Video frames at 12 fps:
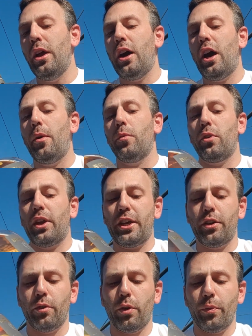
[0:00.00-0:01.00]

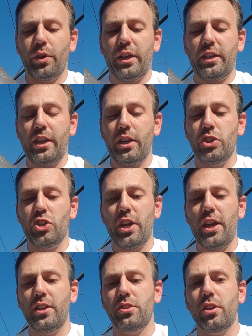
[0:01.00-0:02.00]
Later on, when I get a
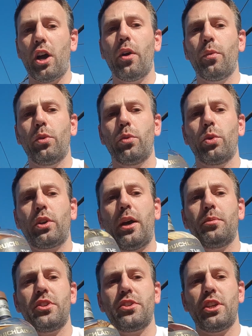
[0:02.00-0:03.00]
chance, I will look
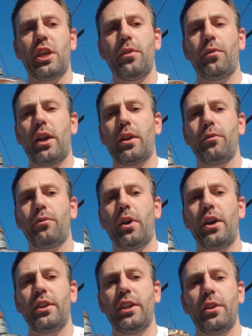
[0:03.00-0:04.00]
up to see if I can
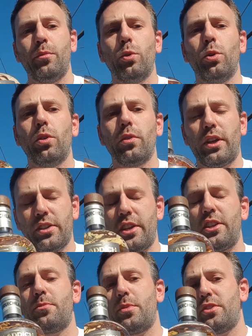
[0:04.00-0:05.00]
find any more, like, say,
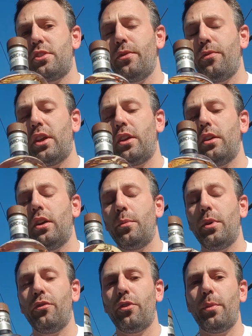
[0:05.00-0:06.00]
specific
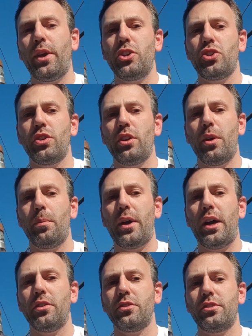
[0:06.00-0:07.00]
information
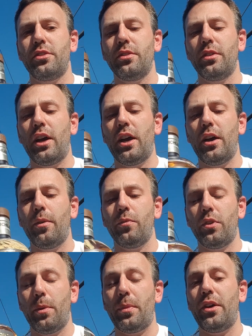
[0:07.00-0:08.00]
about
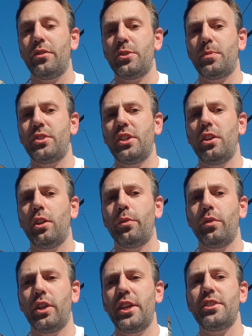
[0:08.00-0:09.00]
this particular
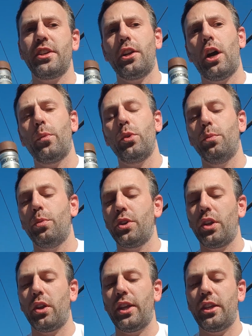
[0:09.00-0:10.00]
release, and I will put
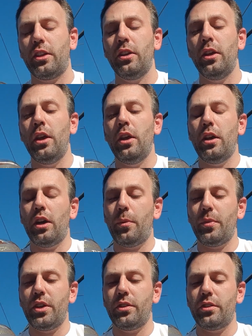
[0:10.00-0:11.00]
a link
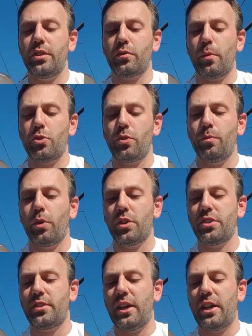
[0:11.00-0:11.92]
in the description box